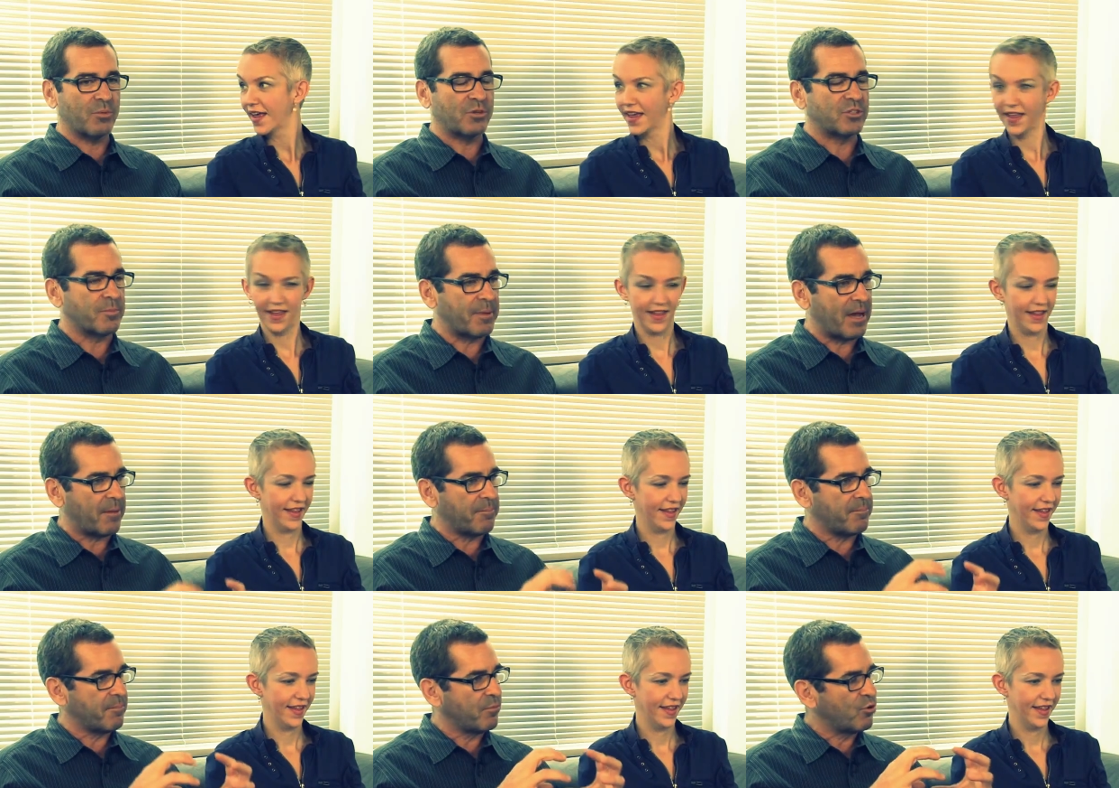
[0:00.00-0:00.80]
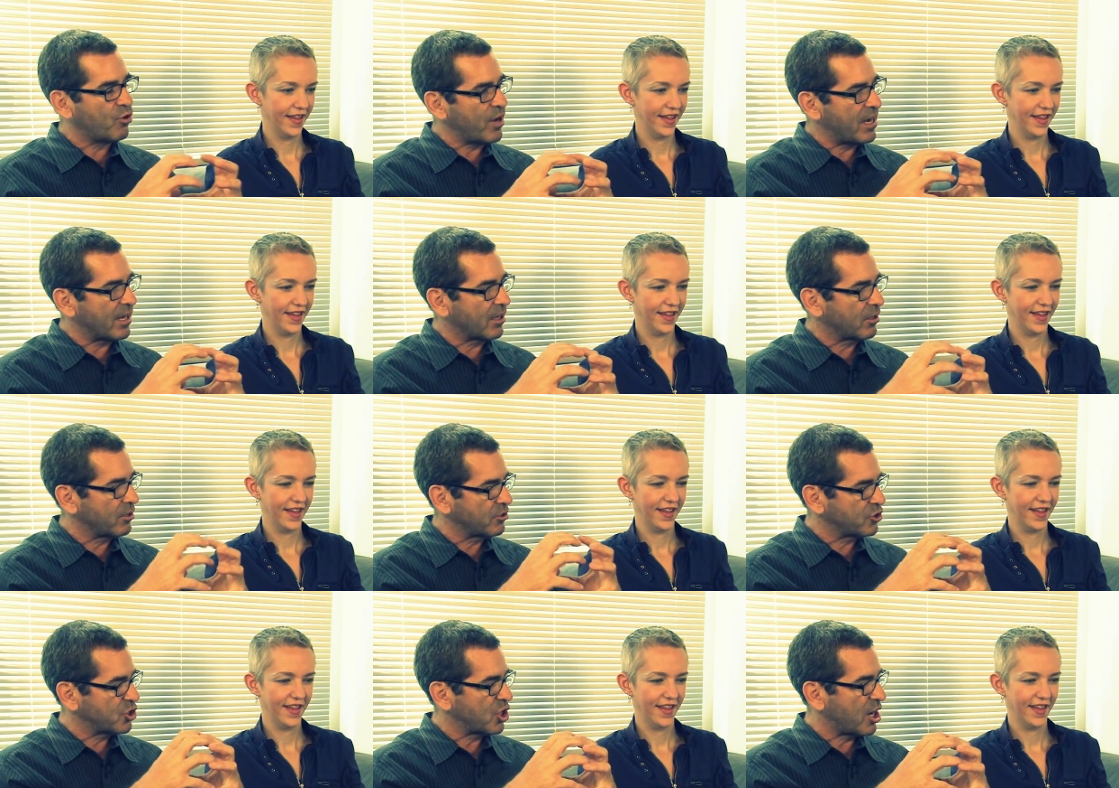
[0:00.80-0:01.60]
Speaker 1: It was about creating a
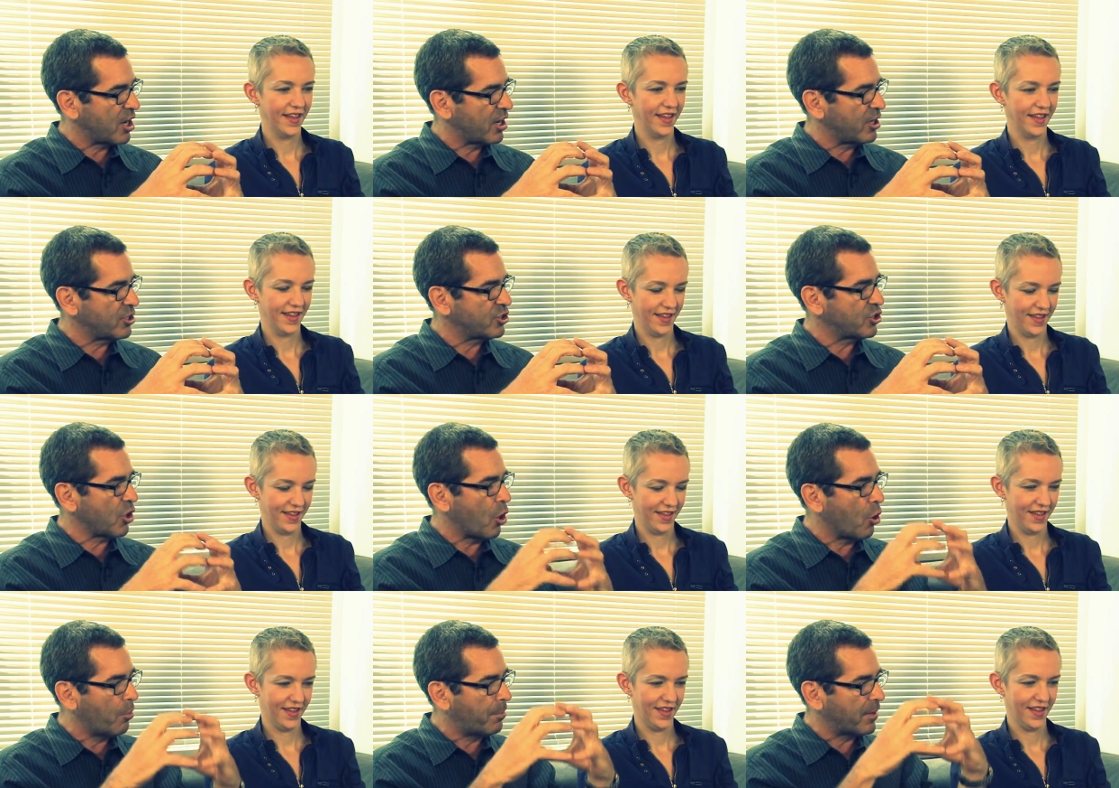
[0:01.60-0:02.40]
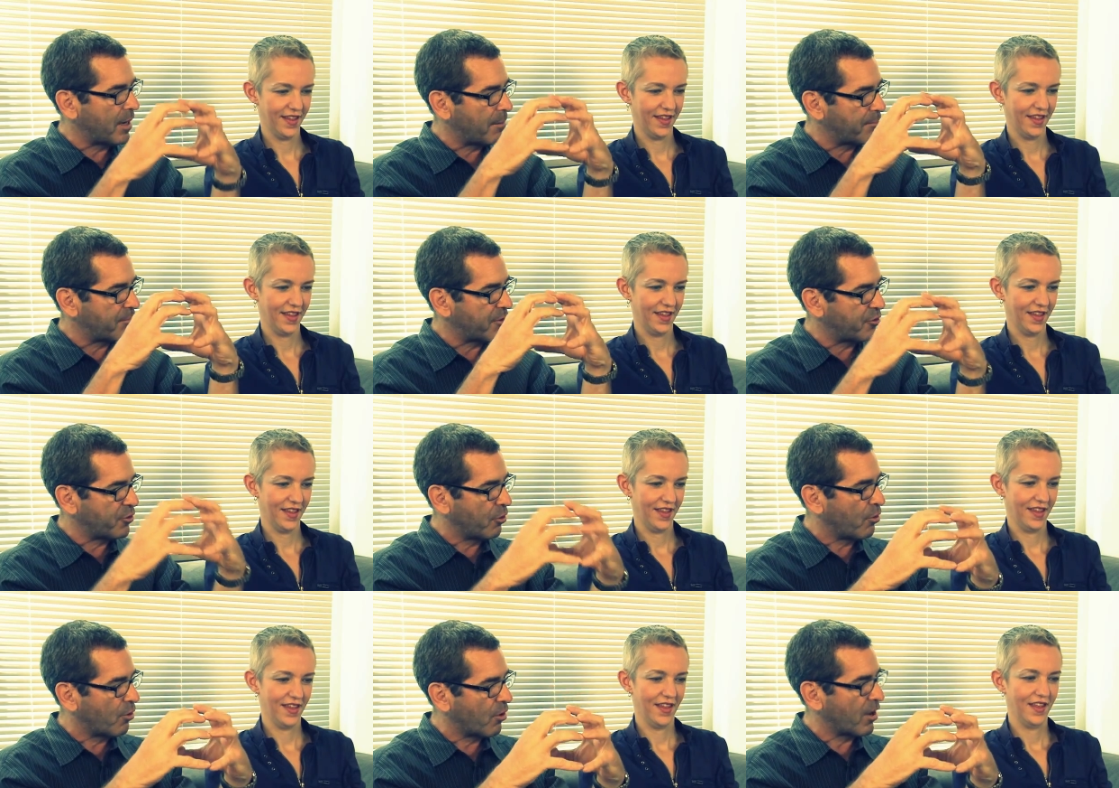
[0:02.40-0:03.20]
little charge to open up the
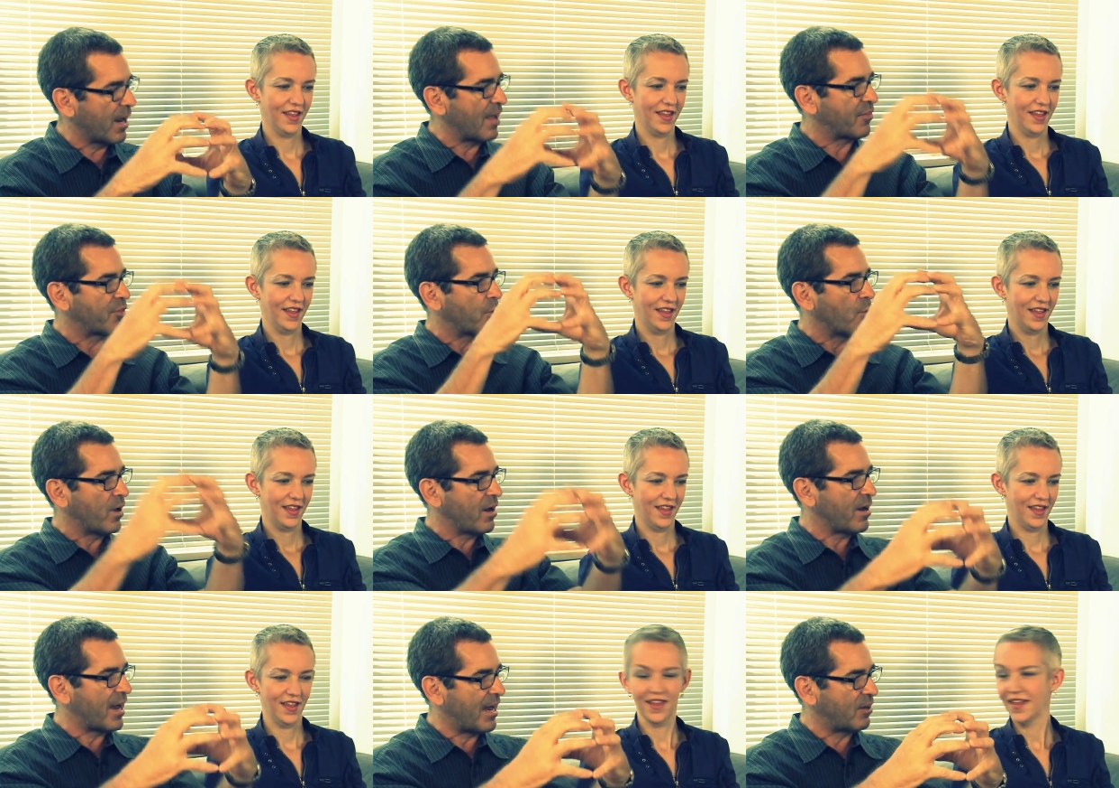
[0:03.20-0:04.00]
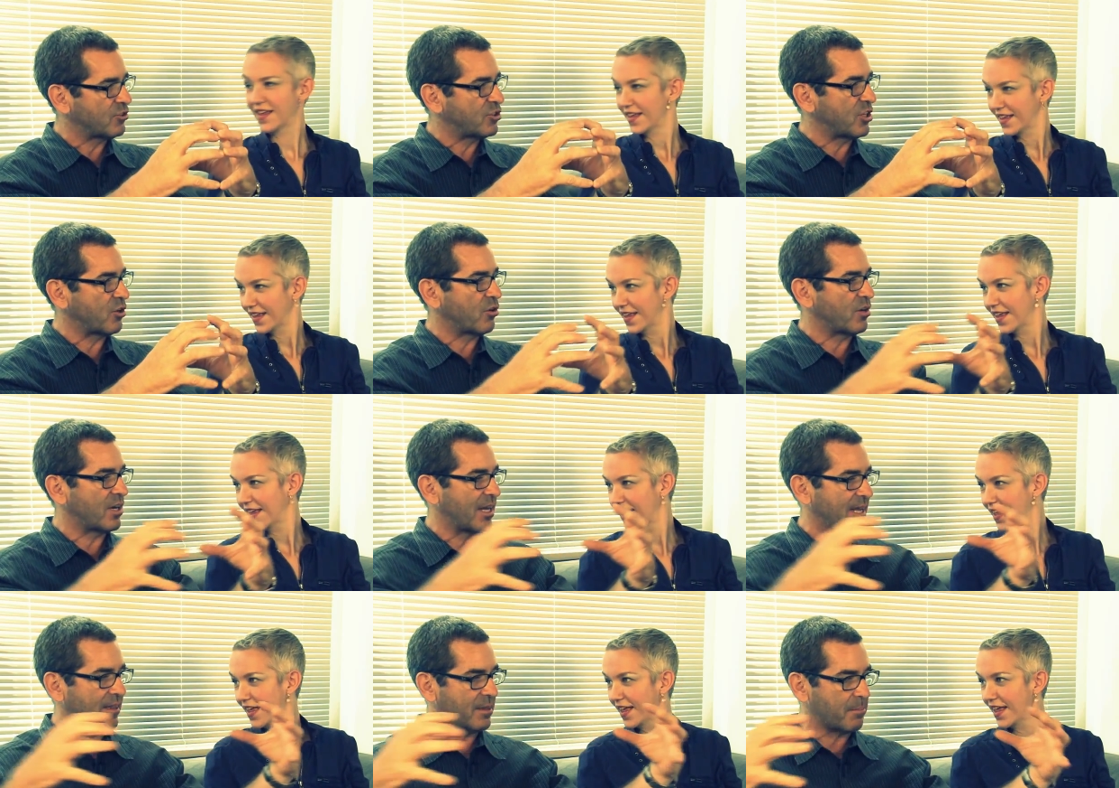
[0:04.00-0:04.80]
door at the warehouse in order
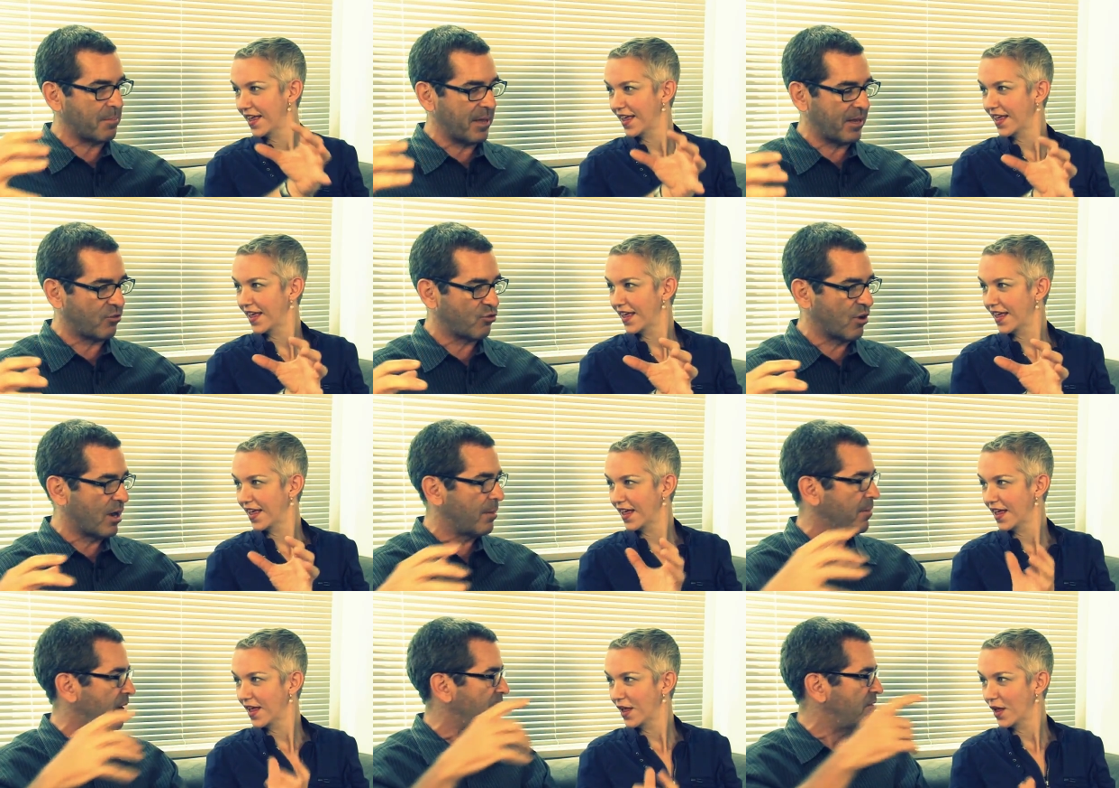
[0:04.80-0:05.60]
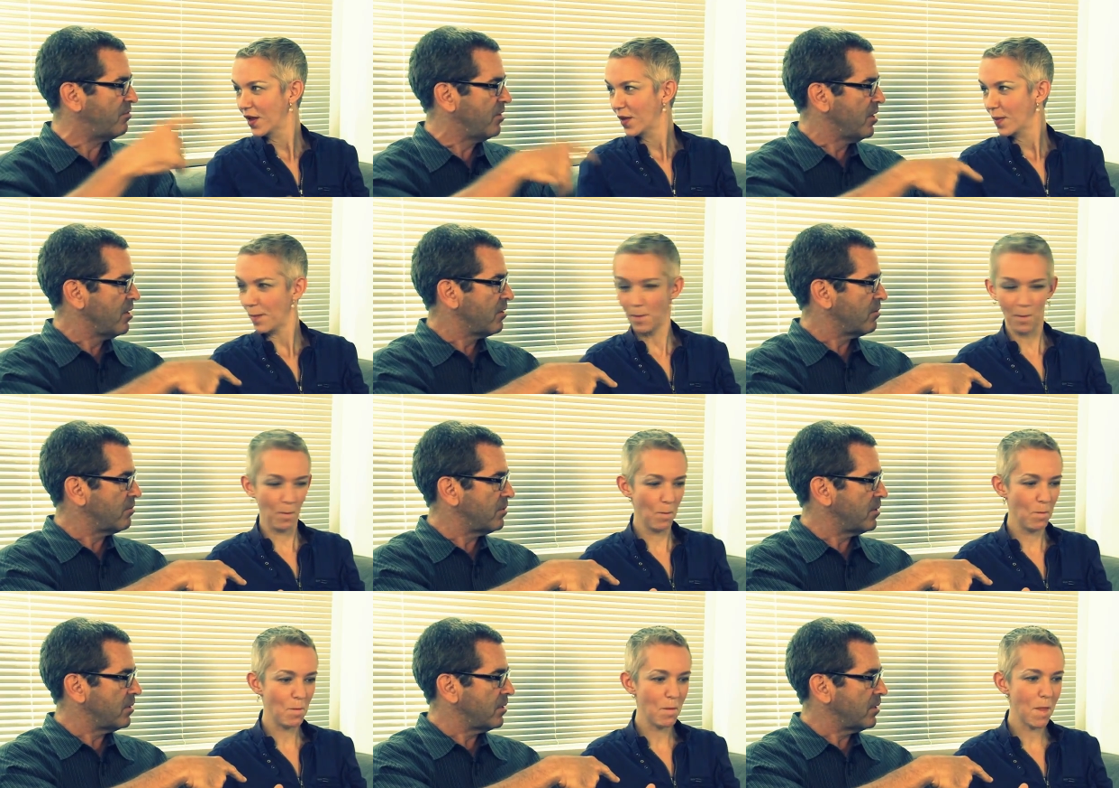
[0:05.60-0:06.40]
to get the big drum of...
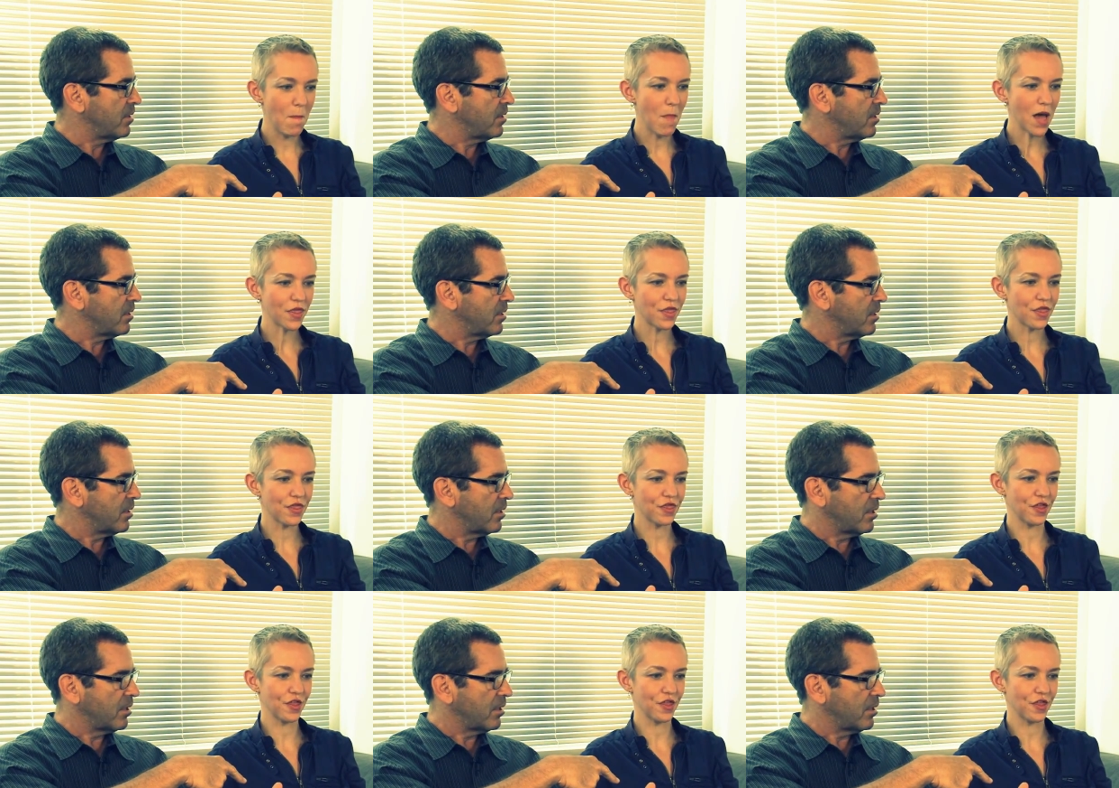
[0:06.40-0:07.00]
Speaker 2: Methylamine.